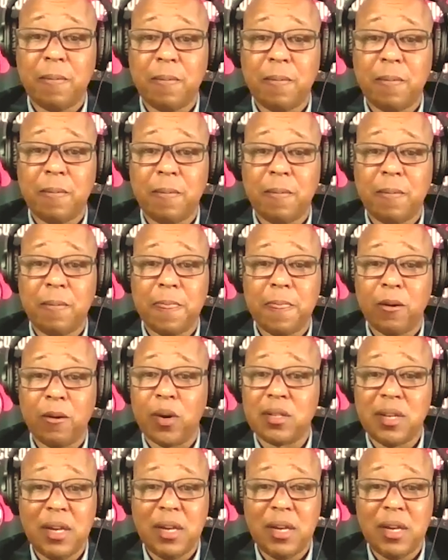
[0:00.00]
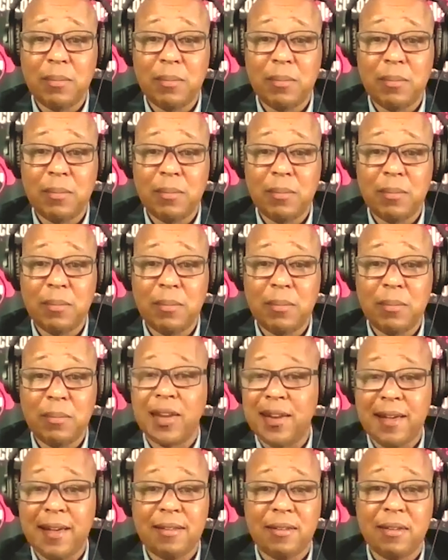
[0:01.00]
was chemotherapy
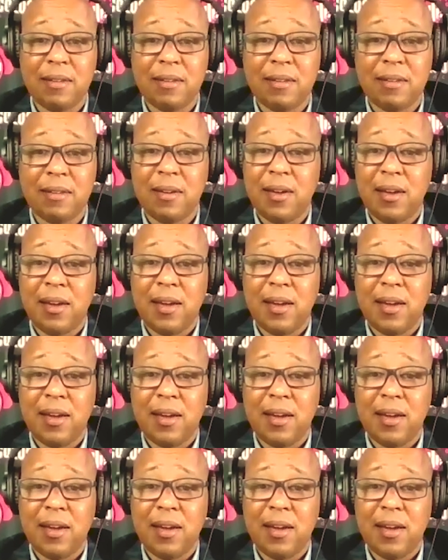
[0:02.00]
and death.